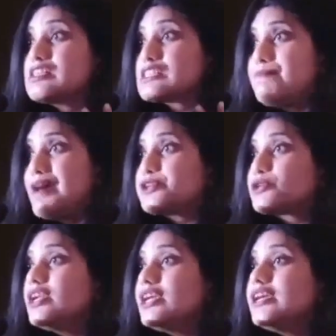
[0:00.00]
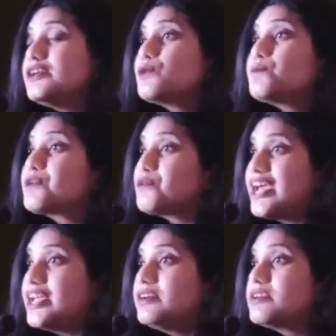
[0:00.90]
especially to
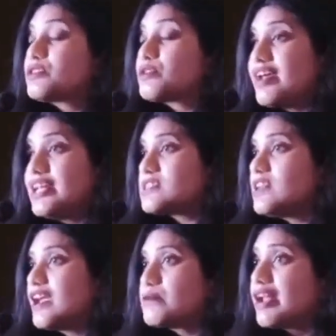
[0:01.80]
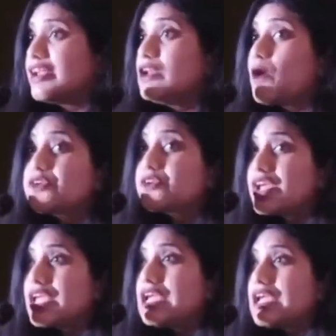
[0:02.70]
prevent threats like money
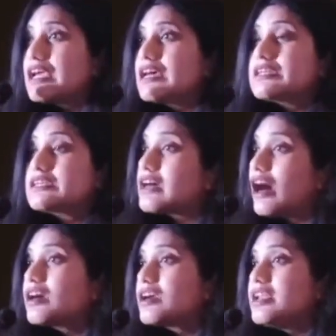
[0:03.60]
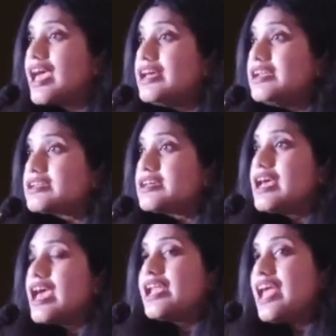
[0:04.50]
laundering, darknet,
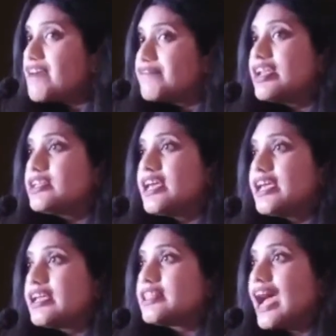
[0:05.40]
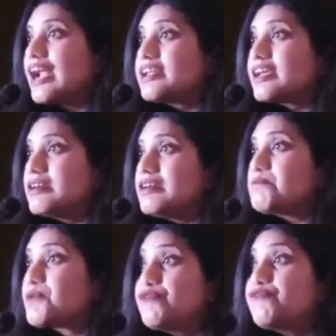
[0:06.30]
and everything that can
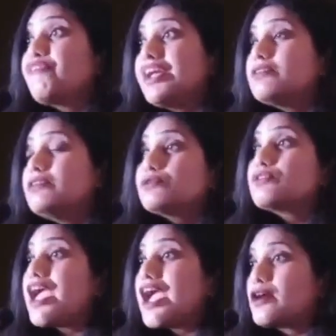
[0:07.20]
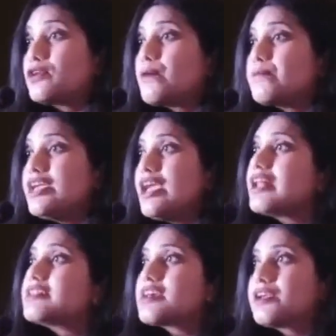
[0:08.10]
prove fatal to the economy
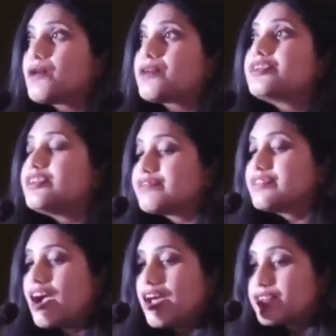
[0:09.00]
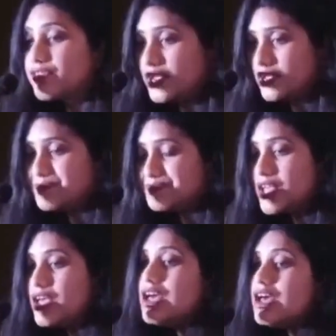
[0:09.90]
and security of the country.
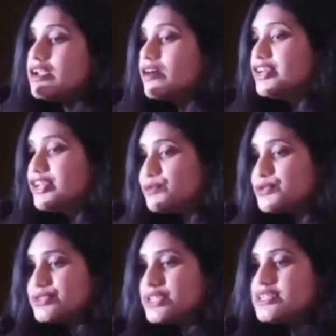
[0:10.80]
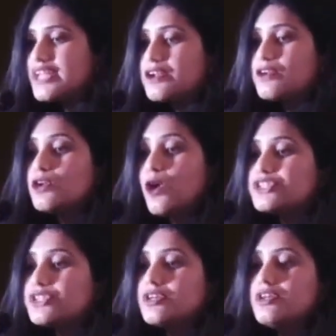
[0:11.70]
Now, due to the
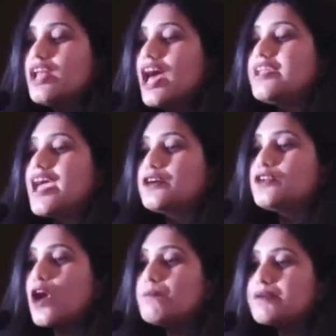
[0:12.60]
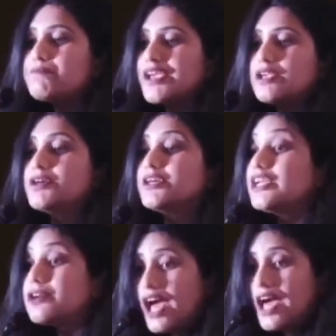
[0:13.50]
technological and economic
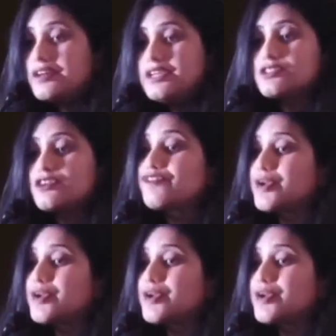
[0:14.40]
particularities of